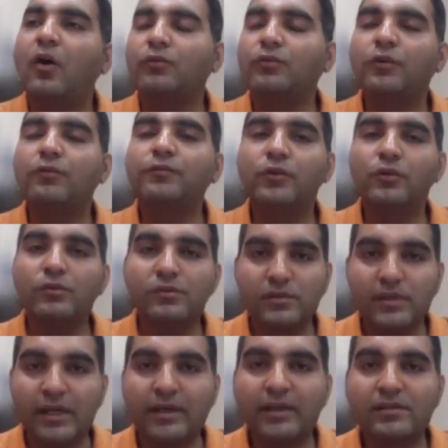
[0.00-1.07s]
out of those
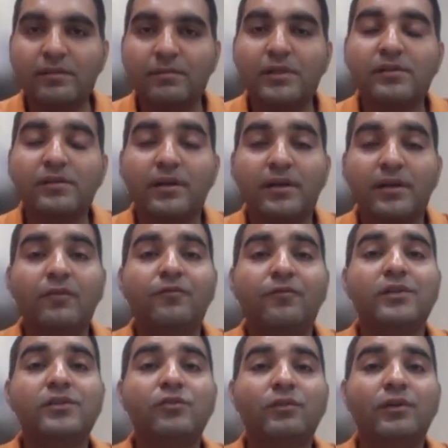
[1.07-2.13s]
10 acceptance criteria,
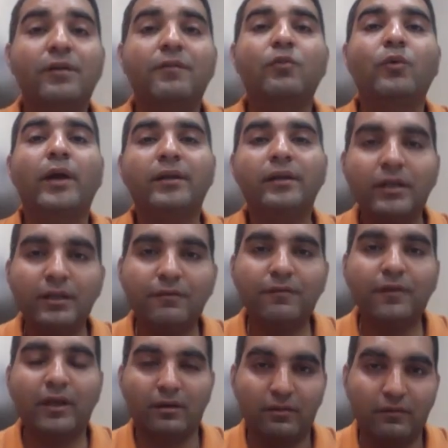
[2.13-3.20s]
first you will have to
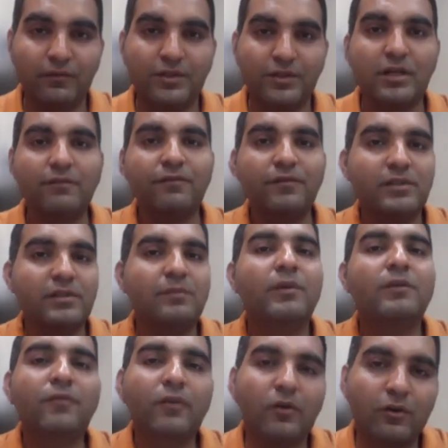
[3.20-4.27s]
identify which are
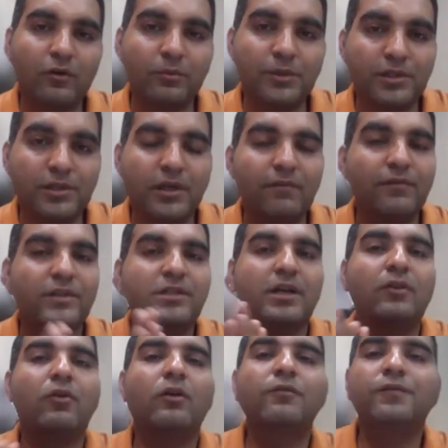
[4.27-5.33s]
feasible for automation and which
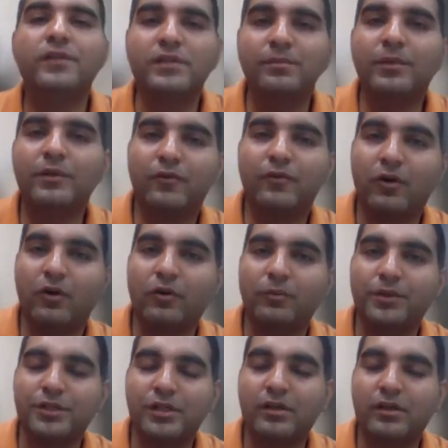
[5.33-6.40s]
are not feasible for
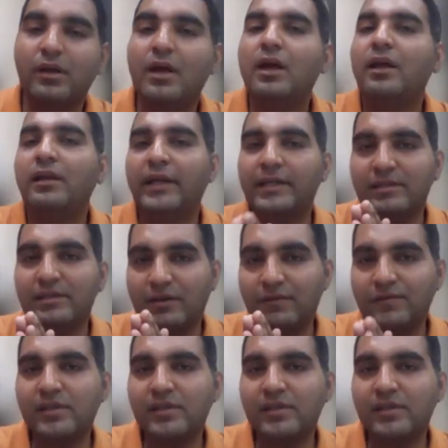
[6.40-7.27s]
automation. Let's say if